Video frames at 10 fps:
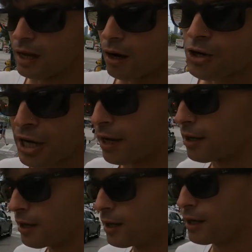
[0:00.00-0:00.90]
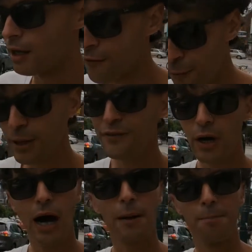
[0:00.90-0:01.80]
okay, if we've
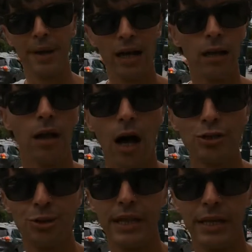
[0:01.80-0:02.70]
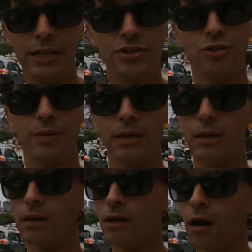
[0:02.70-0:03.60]
got male laundry that needs to be,
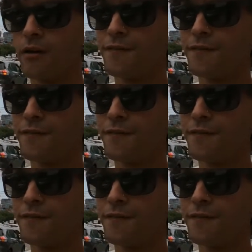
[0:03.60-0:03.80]
you know,